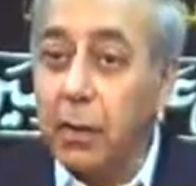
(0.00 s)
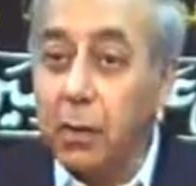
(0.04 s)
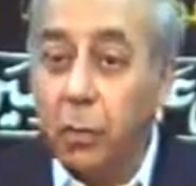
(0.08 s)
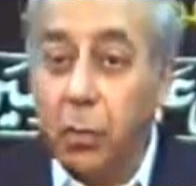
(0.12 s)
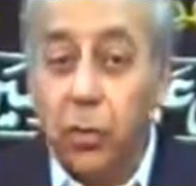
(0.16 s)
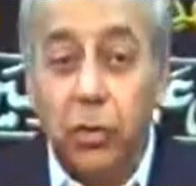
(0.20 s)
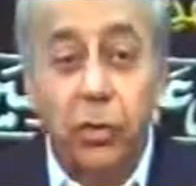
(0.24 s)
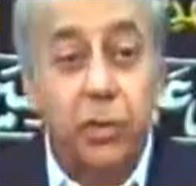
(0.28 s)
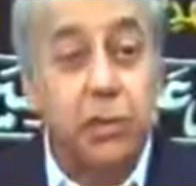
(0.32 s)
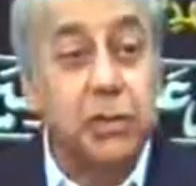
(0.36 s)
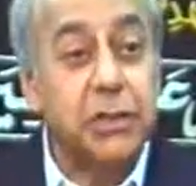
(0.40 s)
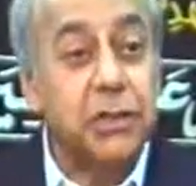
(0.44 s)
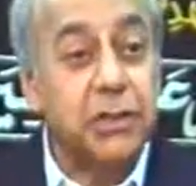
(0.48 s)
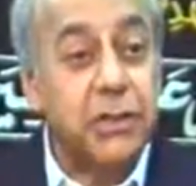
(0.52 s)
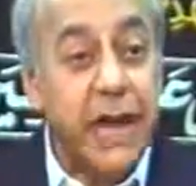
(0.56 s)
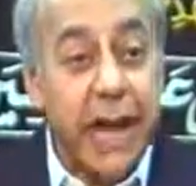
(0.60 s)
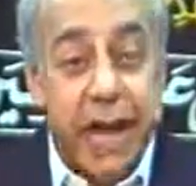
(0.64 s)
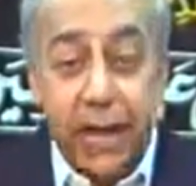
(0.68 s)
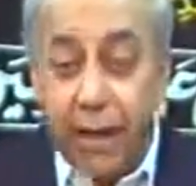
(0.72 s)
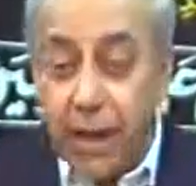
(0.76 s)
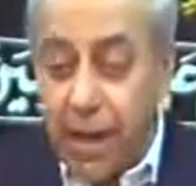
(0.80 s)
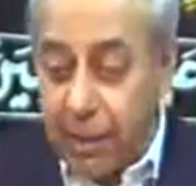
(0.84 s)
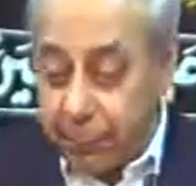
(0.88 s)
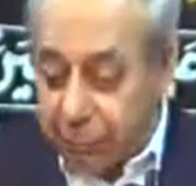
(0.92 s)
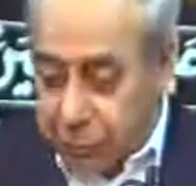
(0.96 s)
would
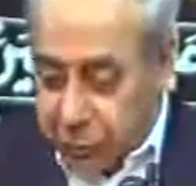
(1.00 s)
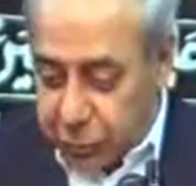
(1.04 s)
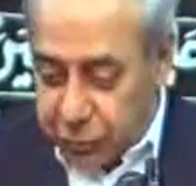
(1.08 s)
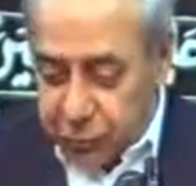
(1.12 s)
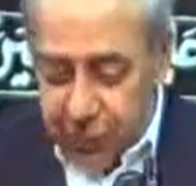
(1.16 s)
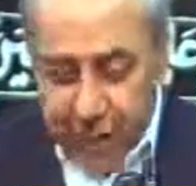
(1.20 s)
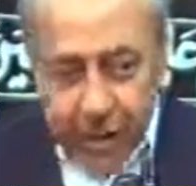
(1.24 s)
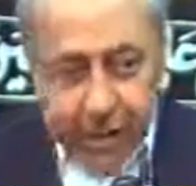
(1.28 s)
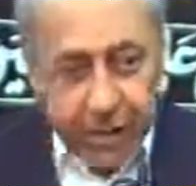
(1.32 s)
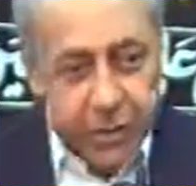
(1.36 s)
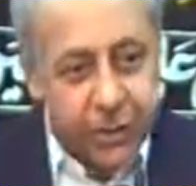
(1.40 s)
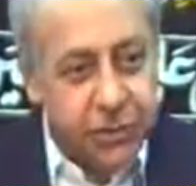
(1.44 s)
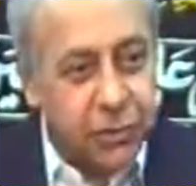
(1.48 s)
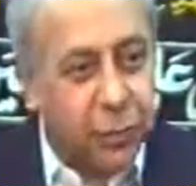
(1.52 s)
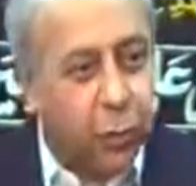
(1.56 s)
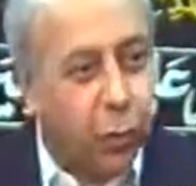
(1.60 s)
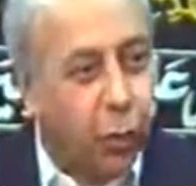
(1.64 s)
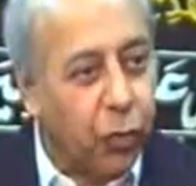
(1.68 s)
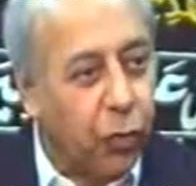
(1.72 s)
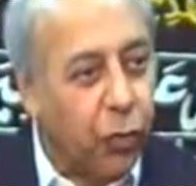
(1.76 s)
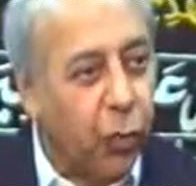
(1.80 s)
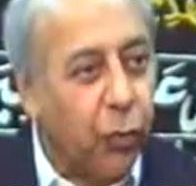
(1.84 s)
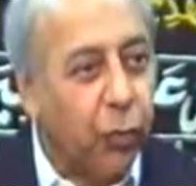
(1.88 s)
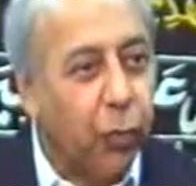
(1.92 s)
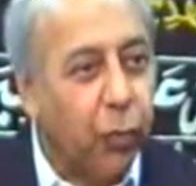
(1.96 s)
stand up to make his
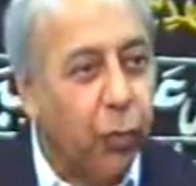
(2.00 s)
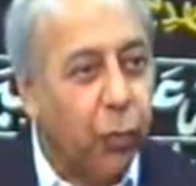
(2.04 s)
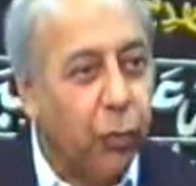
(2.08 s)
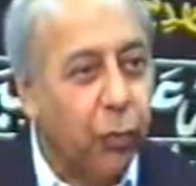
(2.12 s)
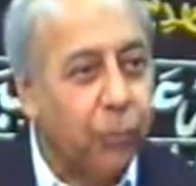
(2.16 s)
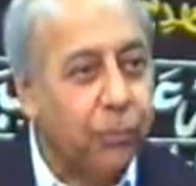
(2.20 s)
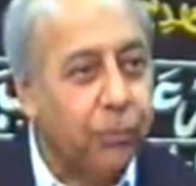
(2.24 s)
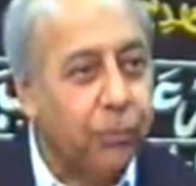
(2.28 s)
wudu,